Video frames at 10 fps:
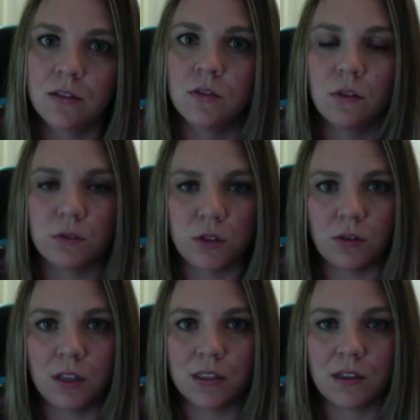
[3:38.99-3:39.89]
those two
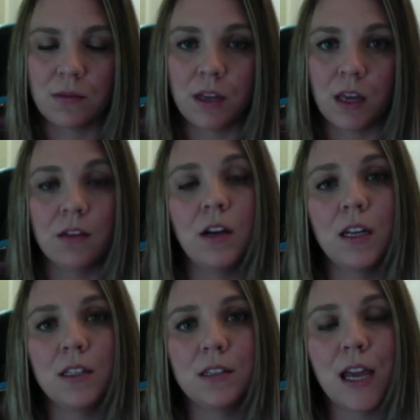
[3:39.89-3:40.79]
things come together, and
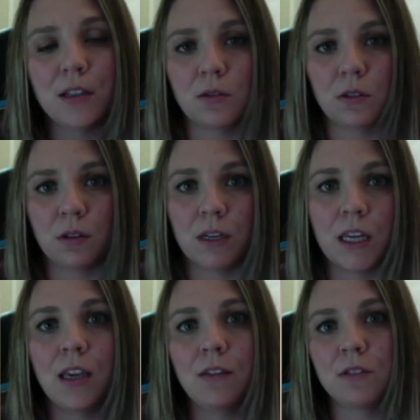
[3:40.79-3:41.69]
it's exothermic.
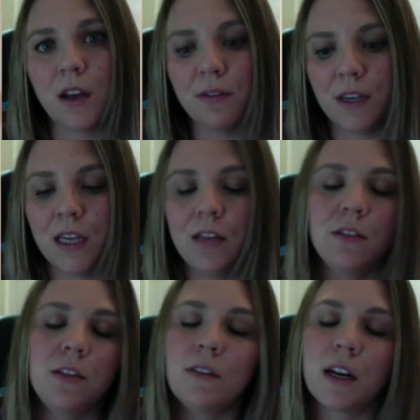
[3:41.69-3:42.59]
It gives off heat.
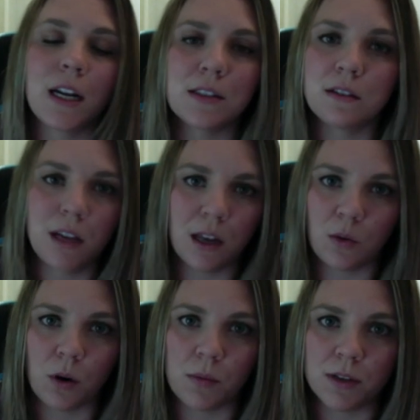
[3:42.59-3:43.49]
it got a nice little hand
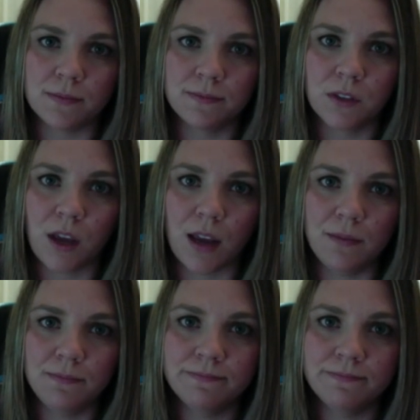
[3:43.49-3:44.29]
warmer, okay?